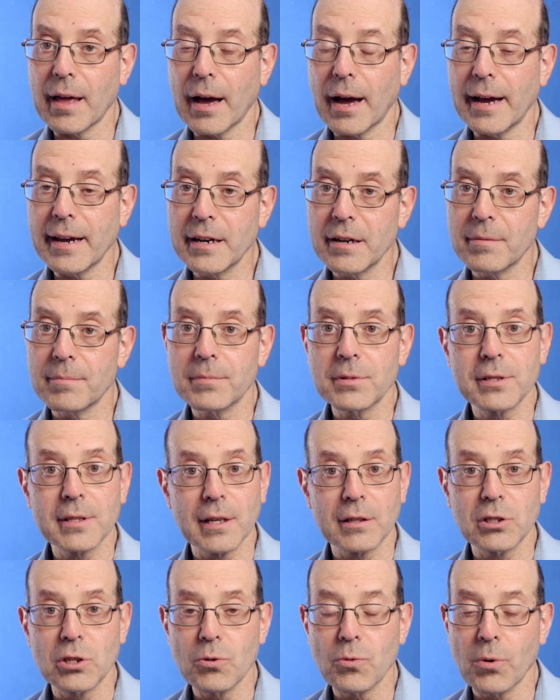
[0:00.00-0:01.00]
items
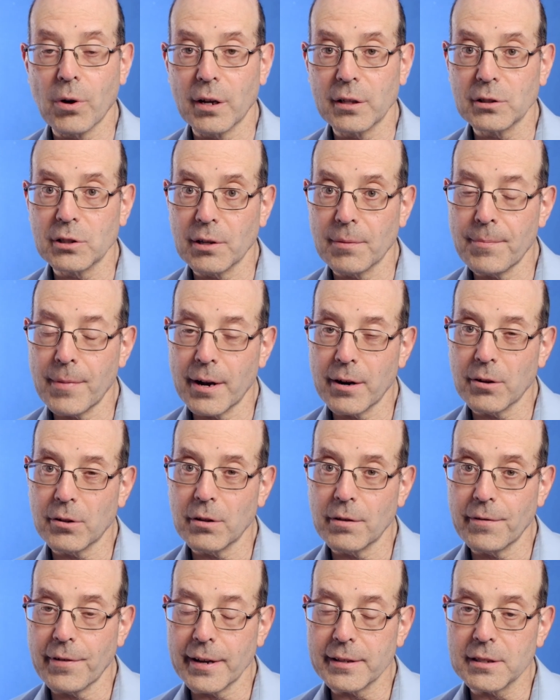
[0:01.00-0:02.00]
that you want, the
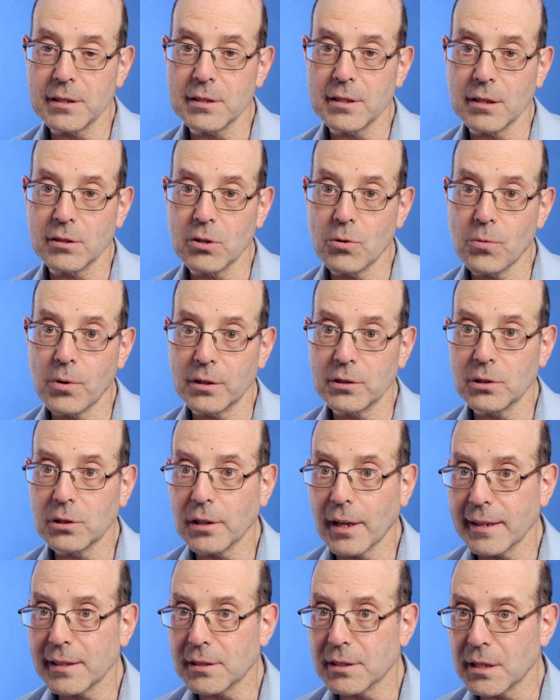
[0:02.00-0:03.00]
medical devices that you want to
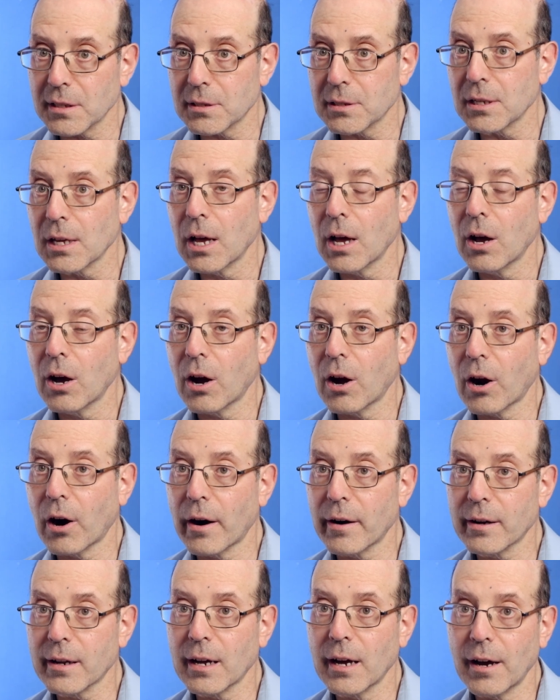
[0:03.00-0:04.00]
license,
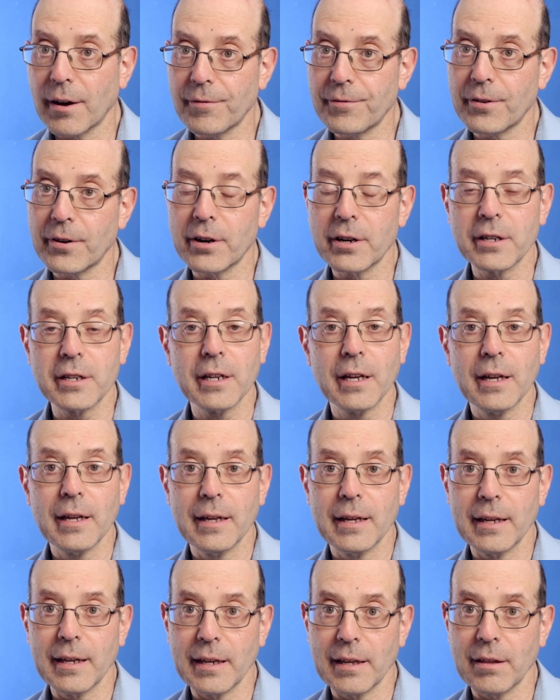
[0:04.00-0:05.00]
are covered
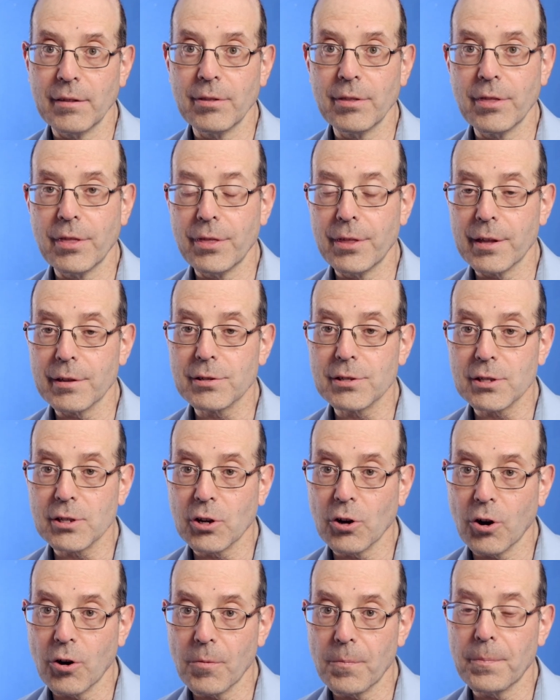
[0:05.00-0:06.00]
in the
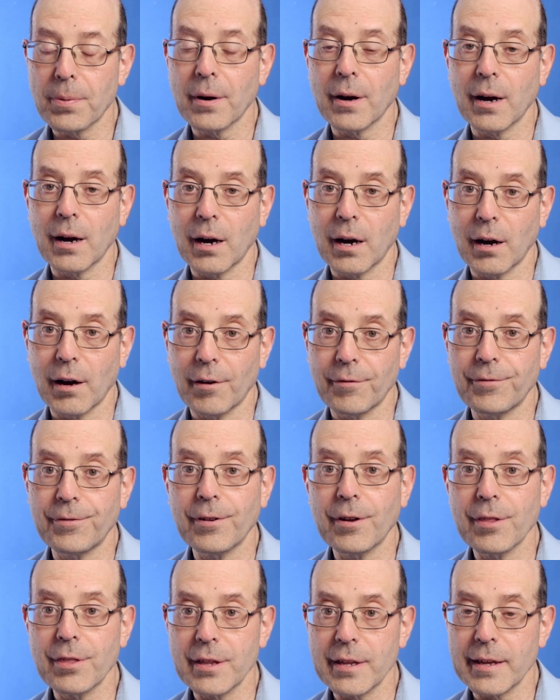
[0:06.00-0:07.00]
scope of
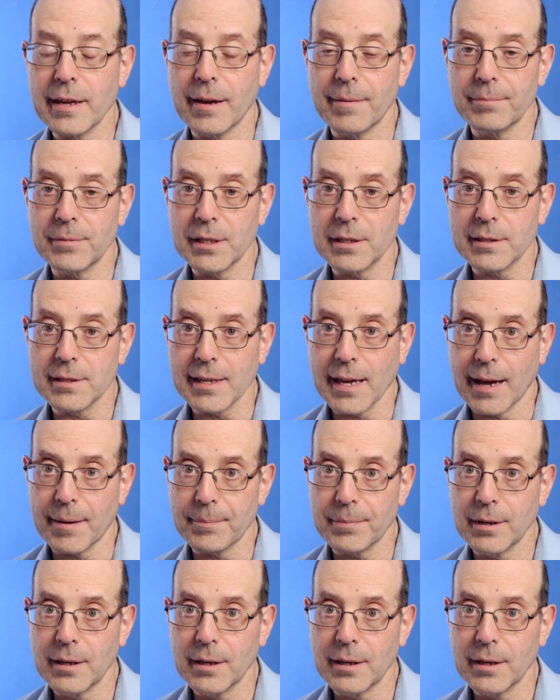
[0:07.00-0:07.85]
the MDSAP.